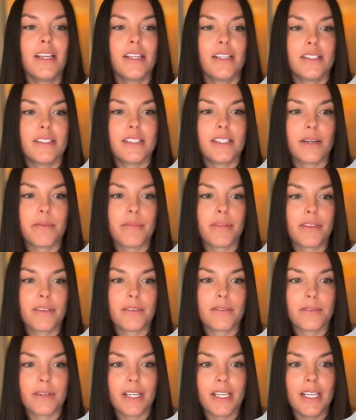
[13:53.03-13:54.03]
Step
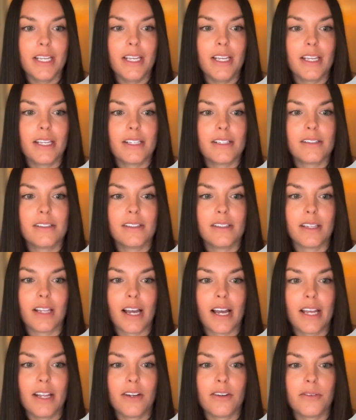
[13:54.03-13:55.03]
3 is
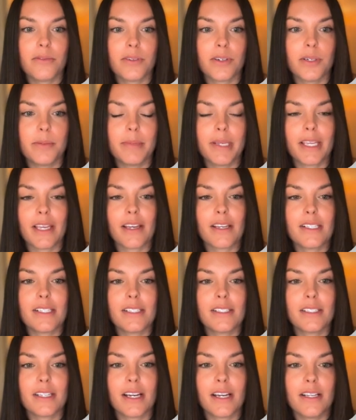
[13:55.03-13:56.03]
light aerobic
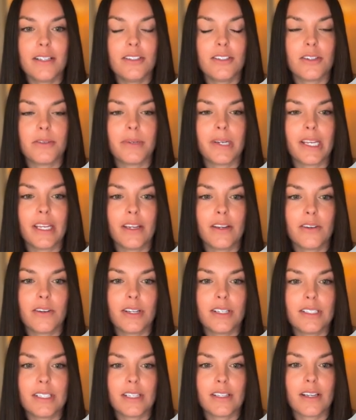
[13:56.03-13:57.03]
exercise, so we're
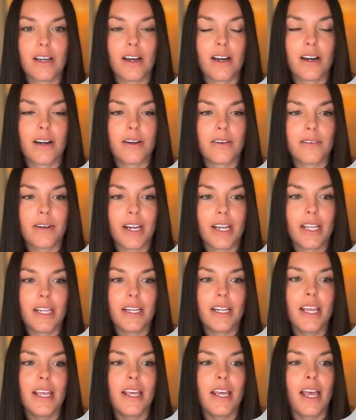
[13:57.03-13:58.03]
increasing the heart
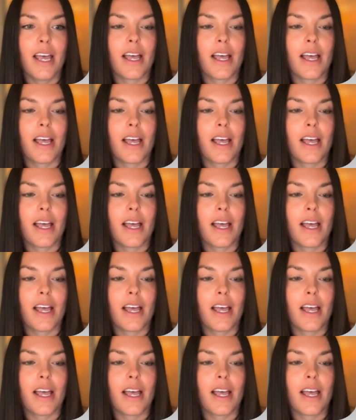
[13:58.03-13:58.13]
rate.